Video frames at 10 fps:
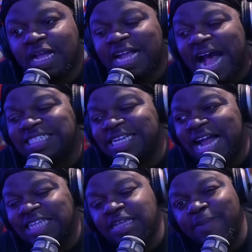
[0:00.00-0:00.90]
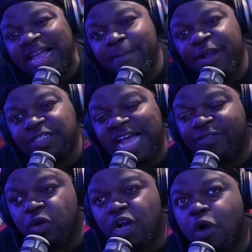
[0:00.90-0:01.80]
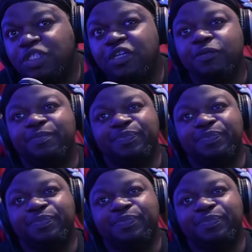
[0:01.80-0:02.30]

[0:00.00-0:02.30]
Constant knots that black Americans have no culture.